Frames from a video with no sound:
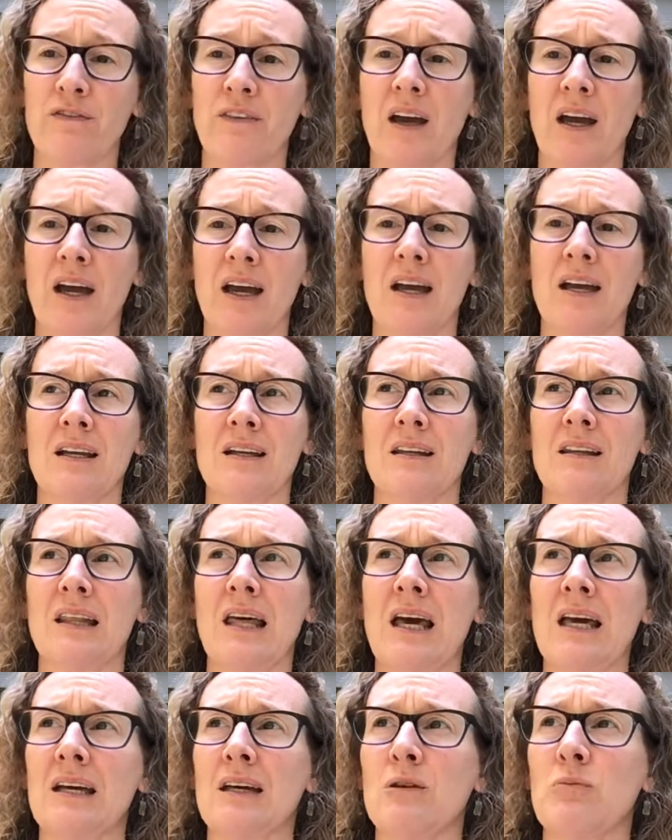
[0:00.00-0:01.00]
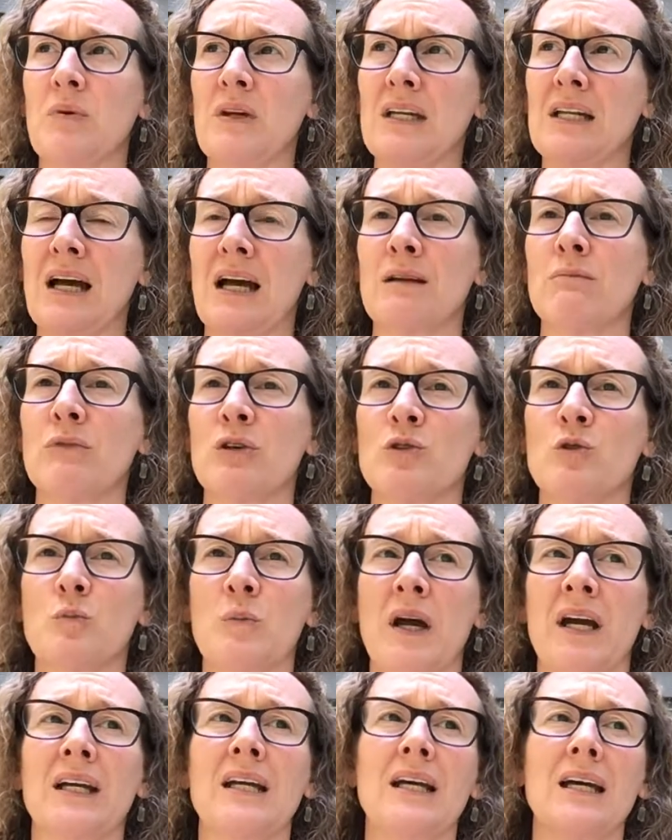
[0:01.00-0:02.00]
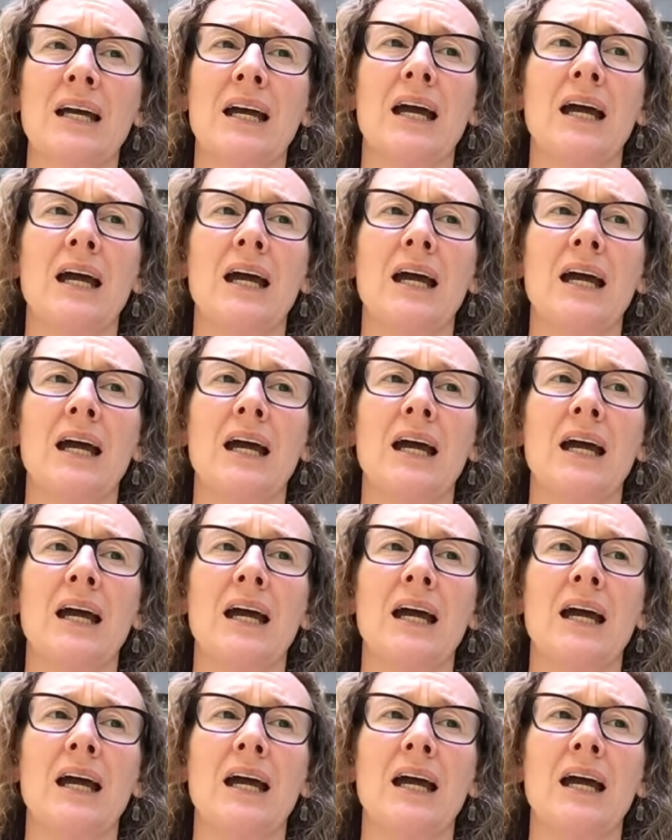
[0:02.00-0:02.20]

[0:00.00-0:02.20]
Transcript: and they could be 9 months pregnant